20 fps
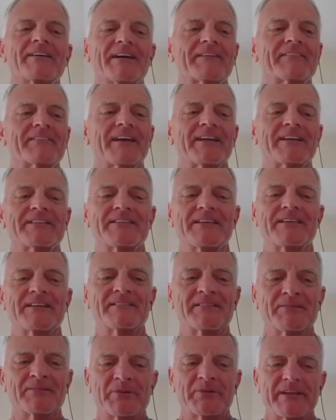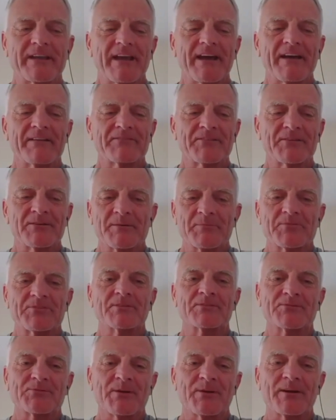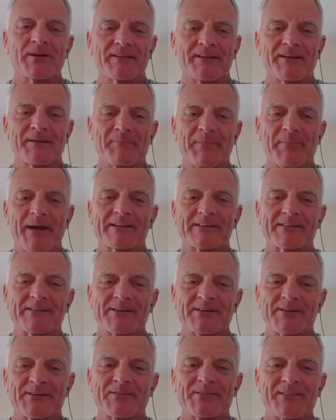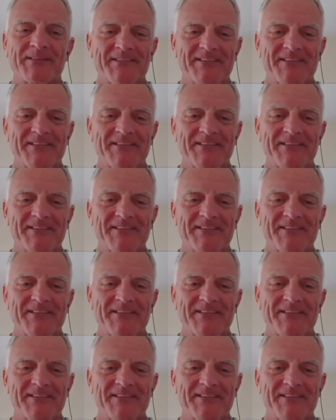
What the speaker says: I got to tell you, a week after, I'm still trying to come back to Earth.